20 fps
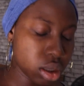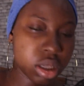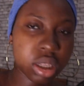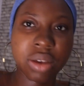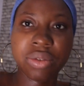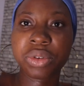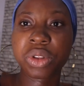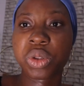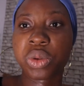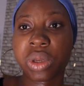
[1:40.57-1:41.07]

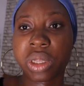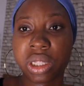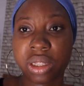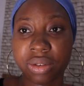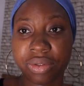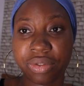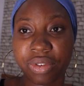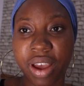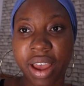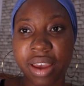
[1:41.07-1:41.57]

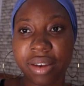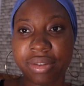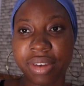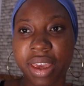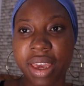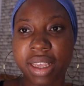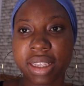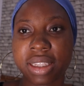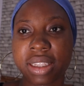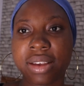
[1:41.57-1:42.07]
7:25,
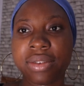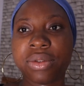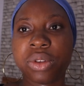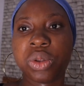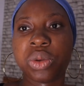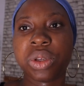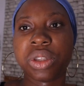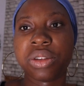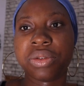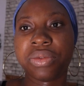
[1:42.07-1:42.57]
yes,
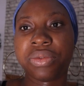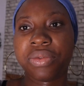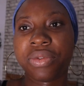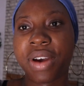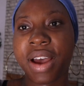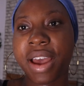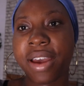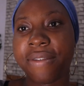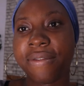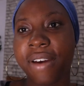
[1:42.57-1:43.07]

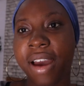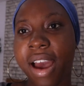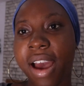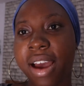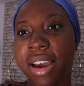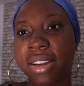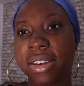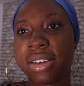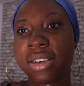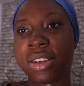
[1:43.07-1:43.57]
7:25,
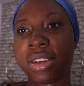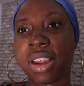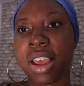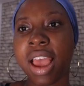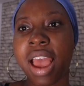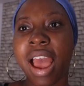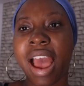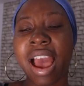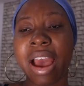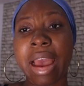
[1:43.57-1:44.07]
and
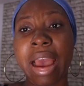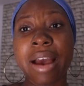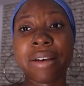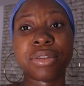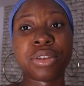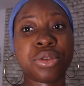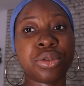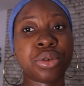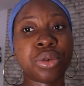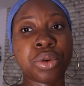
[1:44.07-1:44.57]
I
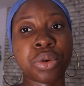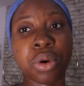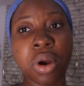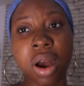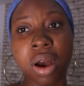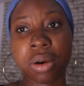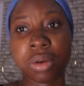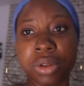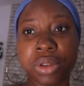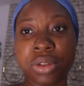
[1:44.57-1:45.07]
have to
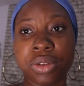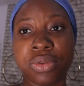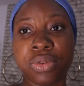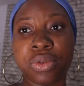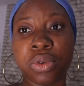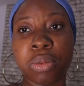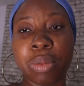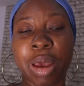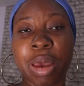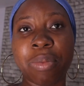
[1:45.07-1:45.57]
go out
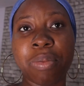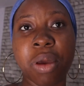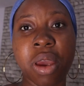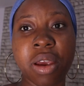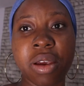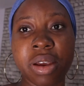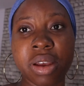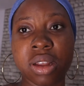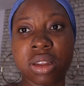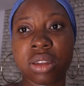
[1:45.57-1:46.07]
for my
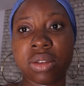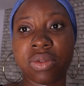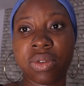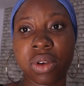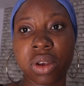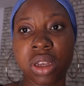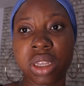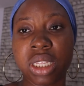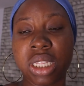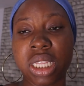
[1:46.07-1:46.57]
parents
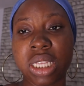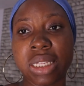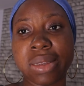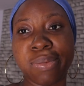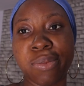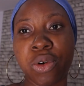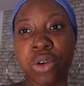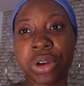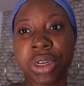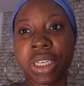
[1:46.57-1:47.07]
first
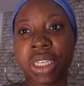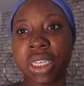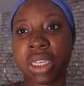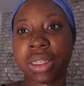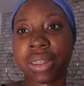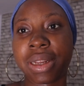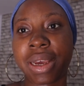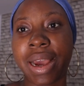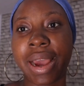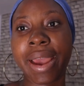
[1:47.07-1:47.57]
this
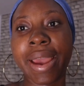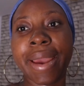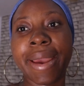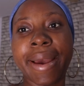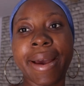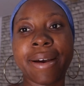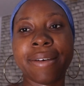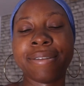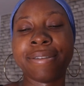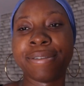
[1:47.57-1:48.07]
morning. I
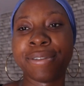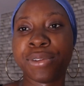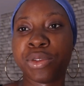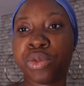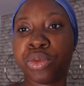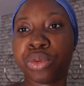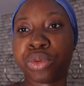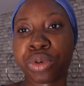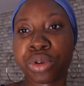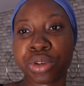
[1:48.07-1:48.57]
have
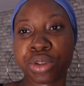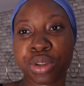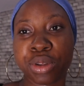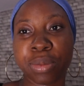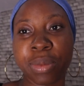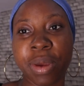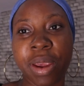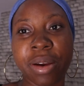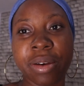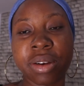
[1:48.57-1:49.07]
to run
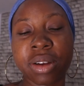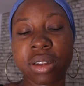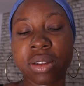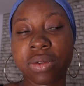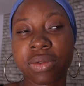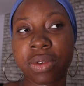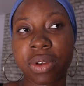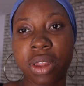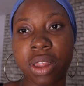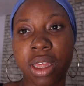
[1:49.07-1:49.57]
some
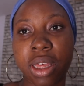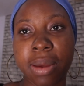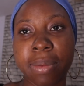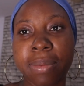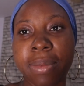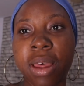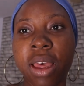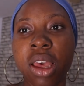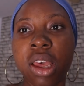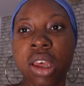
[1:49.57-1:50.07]
errands for them,